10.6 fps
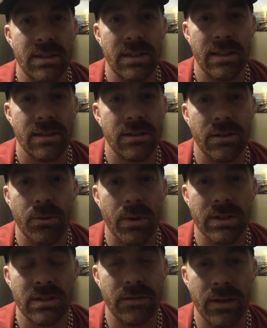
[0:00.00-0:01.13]
seen it, don't
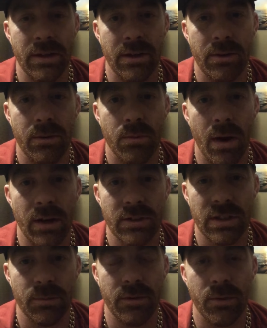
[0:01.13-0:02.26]
watch this video. Watch
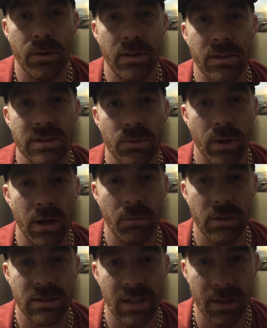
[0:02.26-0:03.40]
it before you listen to what I'm
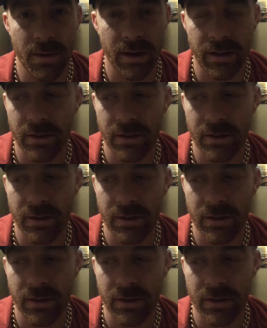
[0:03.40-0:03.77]
going to say about